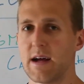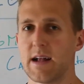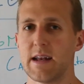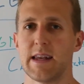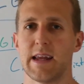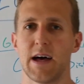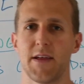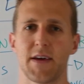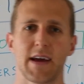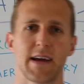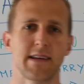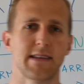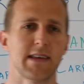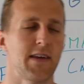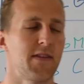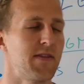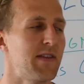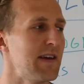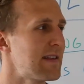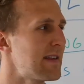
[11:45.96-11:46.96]
Now, like I
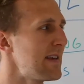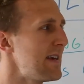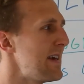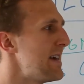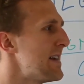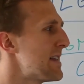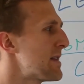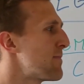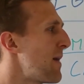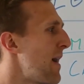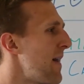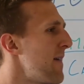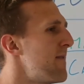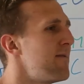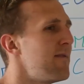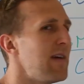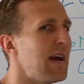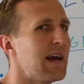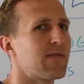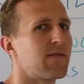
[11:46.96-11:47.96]
said, this is my
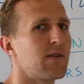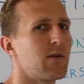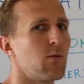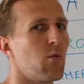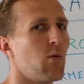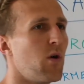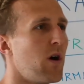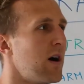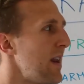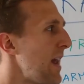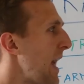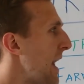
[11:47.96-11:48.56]
favorite one,